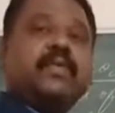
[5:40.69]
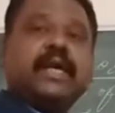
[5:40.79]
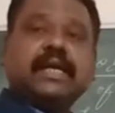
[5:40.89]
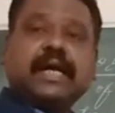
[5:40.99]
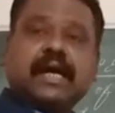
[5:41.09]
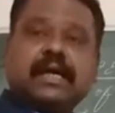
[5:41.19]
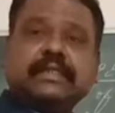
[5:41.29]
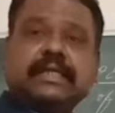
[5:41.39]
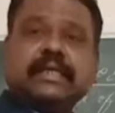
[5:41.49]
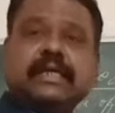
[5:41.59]
we
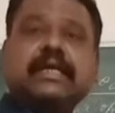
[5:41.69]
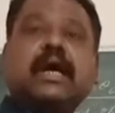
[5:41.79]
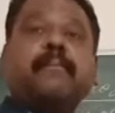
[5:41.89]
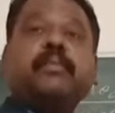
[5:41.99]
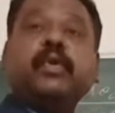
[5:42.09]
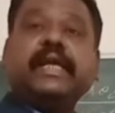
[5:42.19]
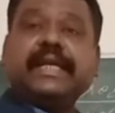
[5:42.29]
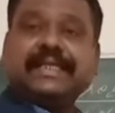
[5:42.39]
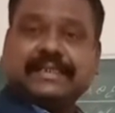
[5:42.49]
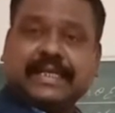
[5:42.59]
are computing
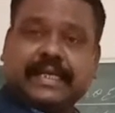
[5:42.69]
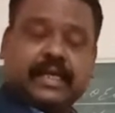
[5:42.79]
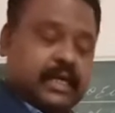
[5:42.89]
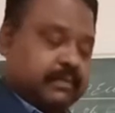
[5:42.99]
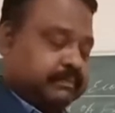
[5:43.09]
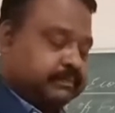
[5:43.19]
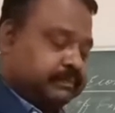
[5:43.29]
national income.